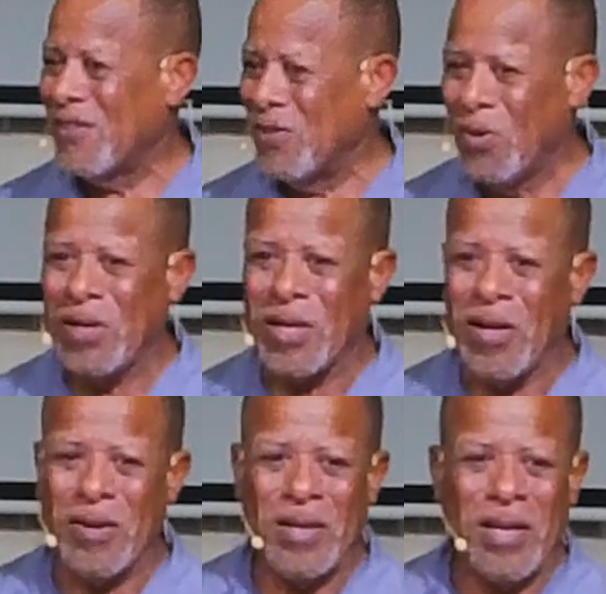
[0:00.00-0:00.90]
Glory to
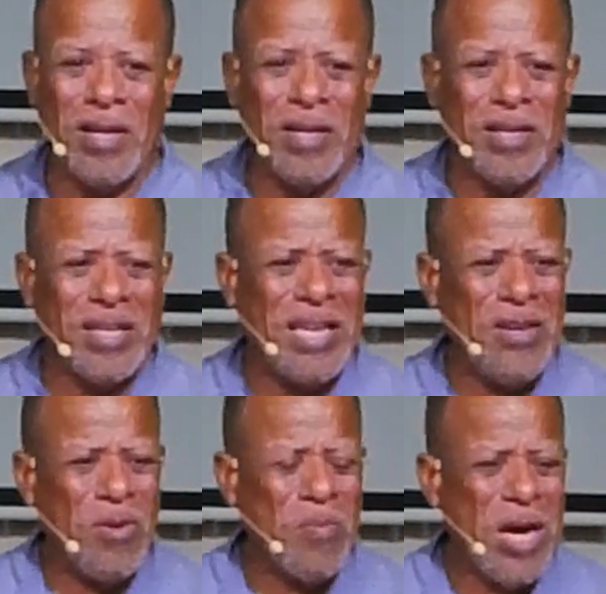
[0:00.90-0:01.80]
God. Can
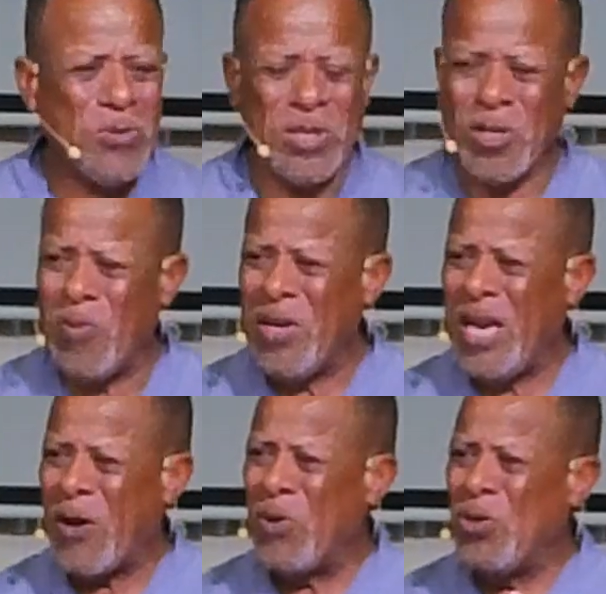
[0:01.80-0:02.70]
you imagine what it's going to be
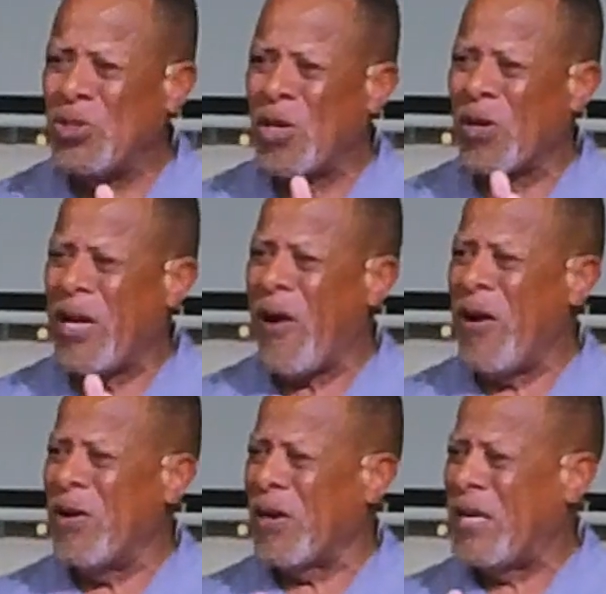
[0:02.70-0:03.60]
like when you start
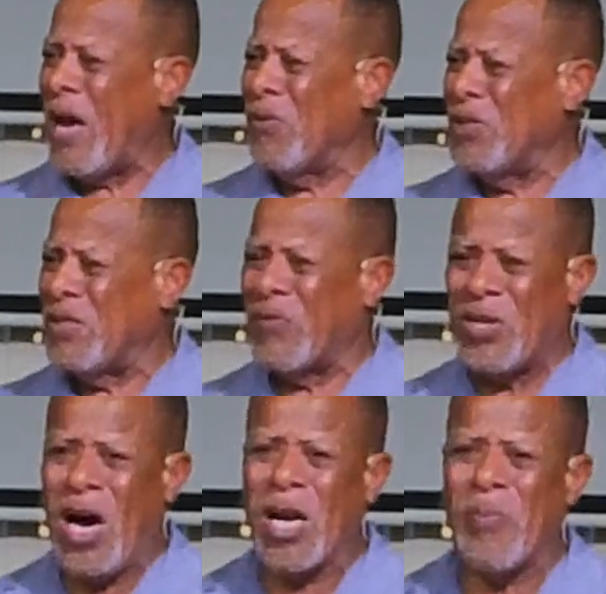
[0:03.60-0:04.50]
carrying the countenance of
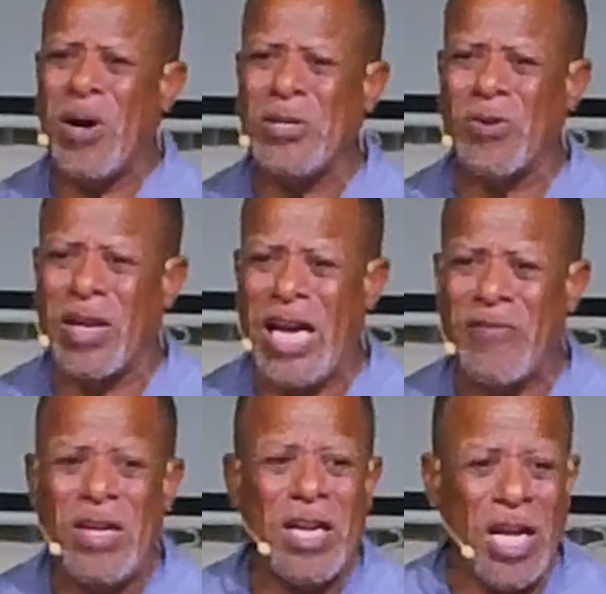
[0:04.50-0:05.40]
God upon your life
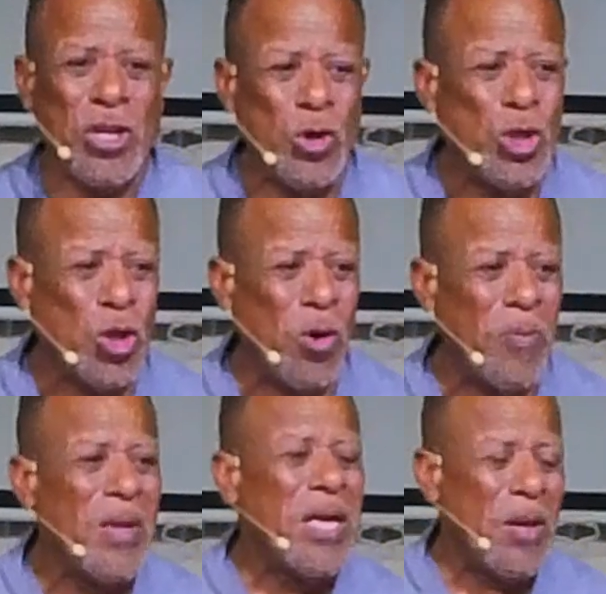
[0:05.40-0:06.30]
and you show
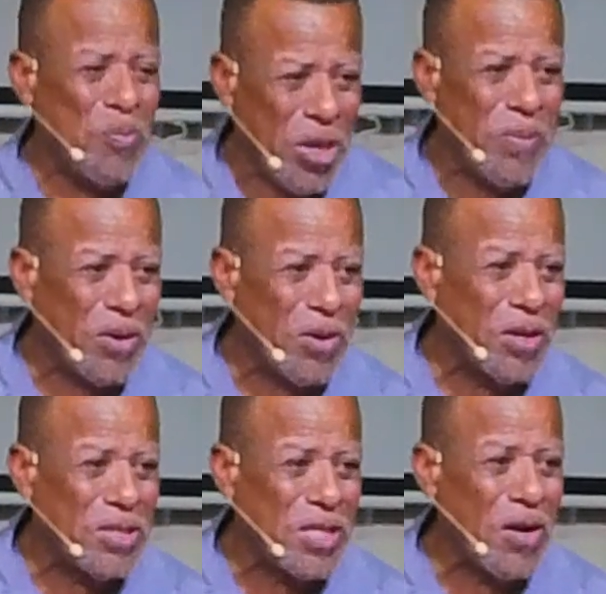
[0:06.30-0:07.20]
up and people are going
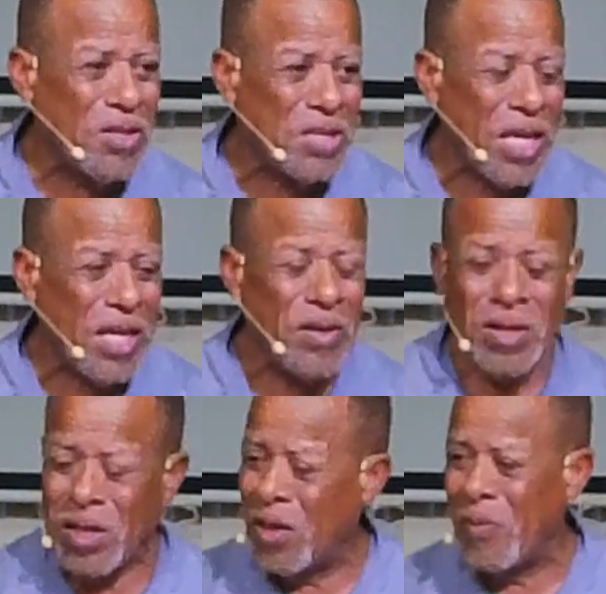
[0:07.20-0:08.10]
to start saying,
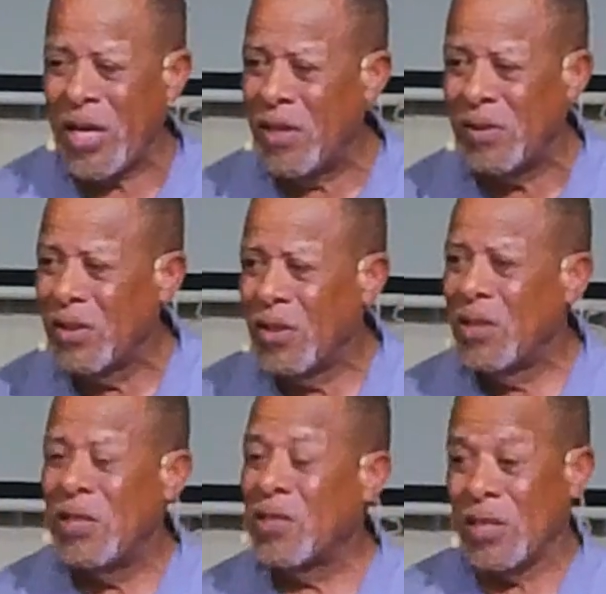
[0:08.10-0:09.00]
oh man,
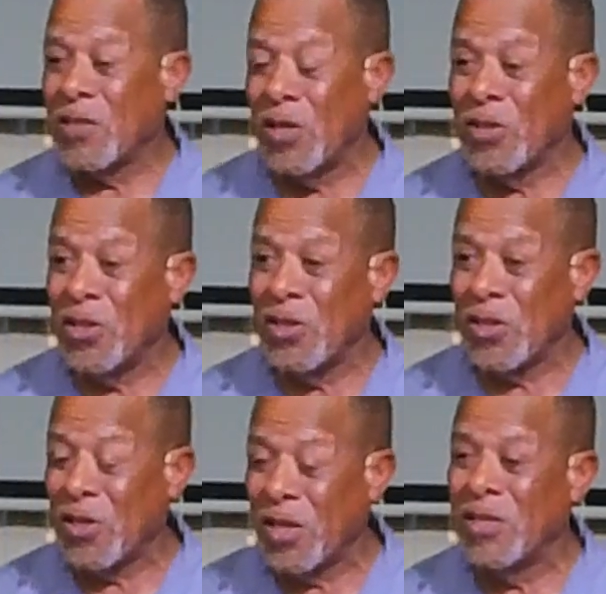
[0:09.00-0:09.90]
this is going to go,
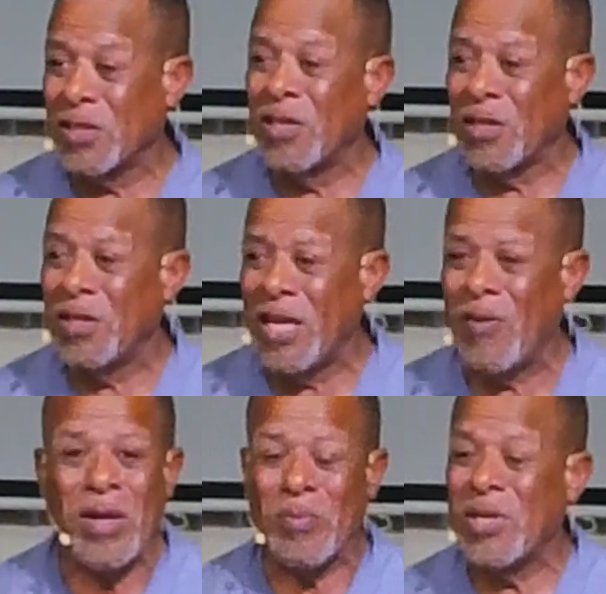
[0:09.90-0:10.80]
it's going to go down.
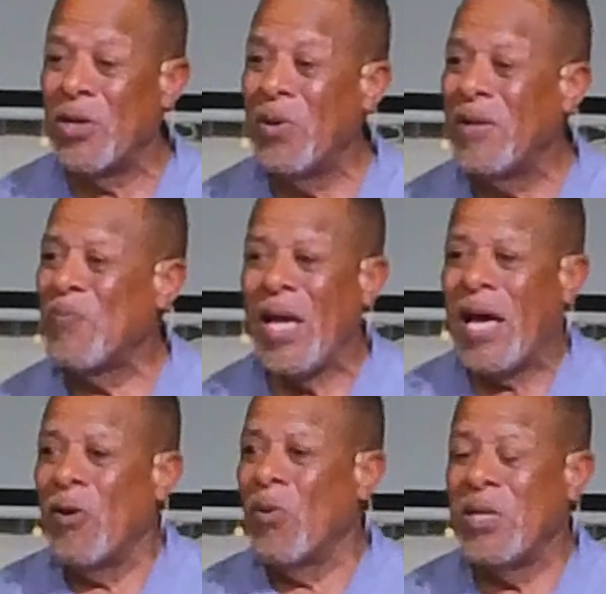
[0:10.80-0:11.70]
But you know what? I
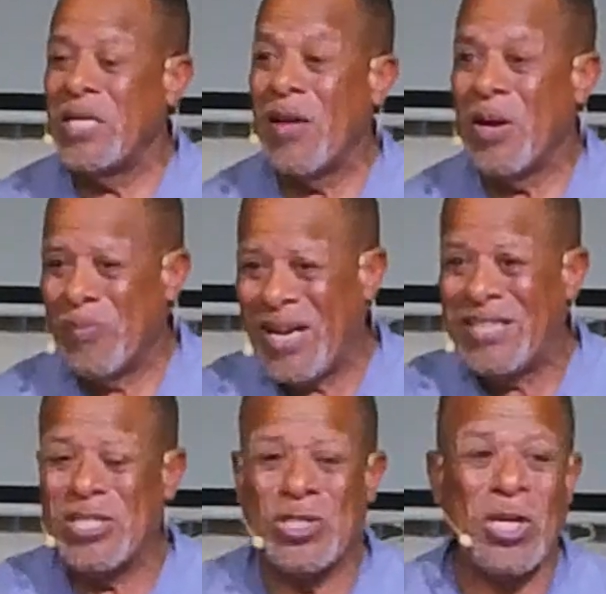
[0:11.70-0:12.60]
don't know where he's at, but I
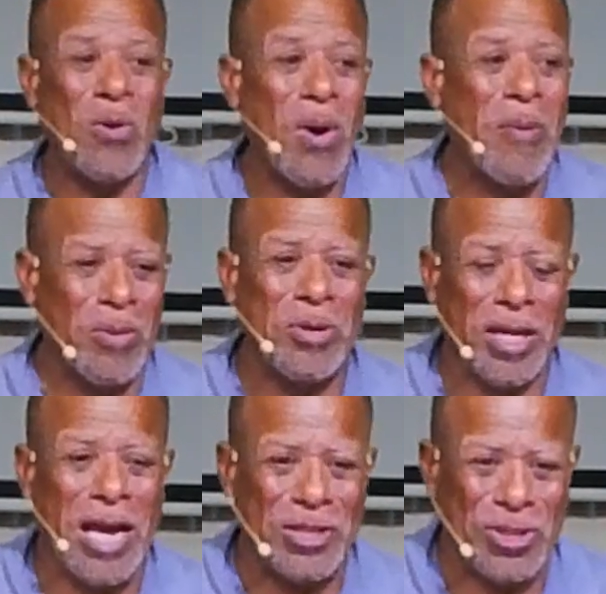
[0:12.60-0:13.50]
just saw Robert
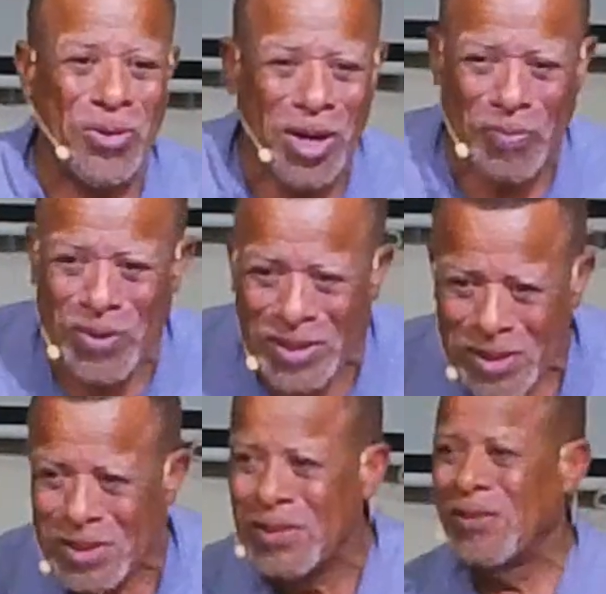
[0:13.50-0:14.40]
McCain show up.
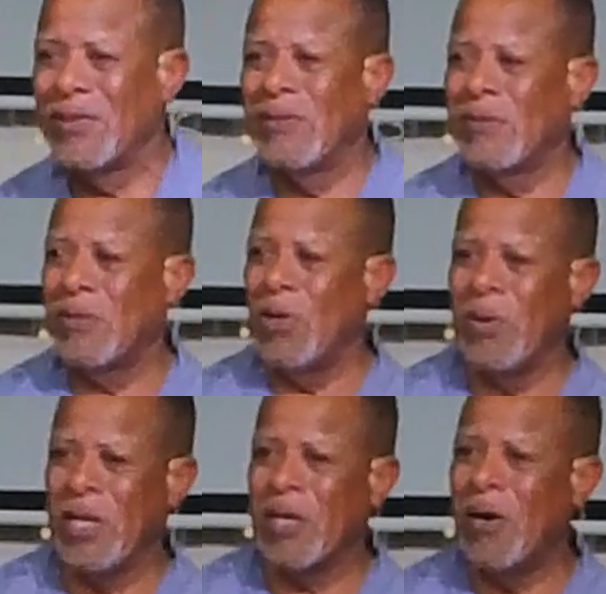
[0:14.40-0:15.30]

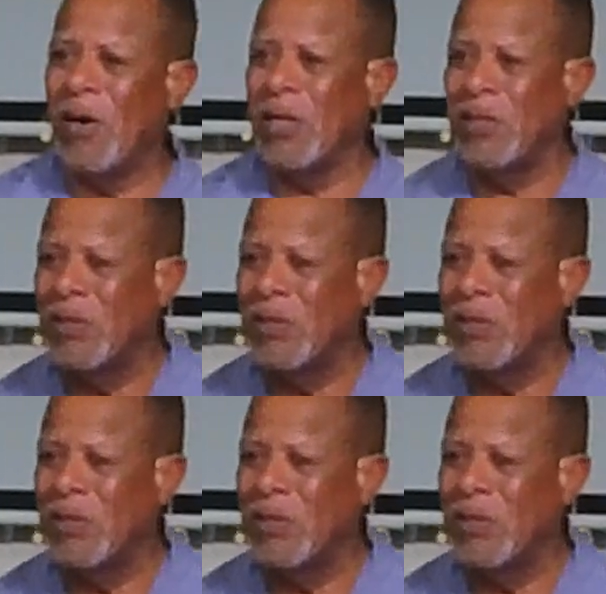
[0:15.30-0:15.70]
Glory to God.